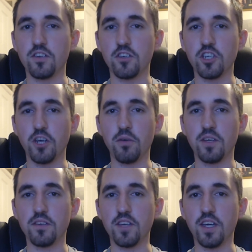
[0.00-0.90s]
to show
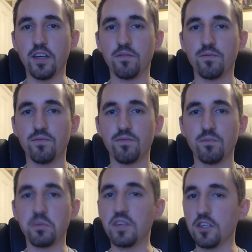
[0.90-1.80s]
his
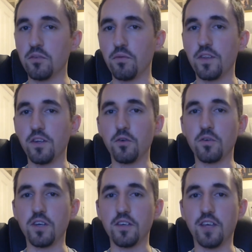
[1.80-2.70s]
position within the
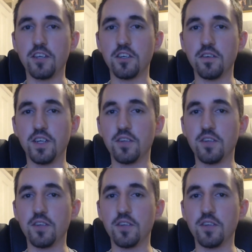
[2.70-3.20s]
organisation.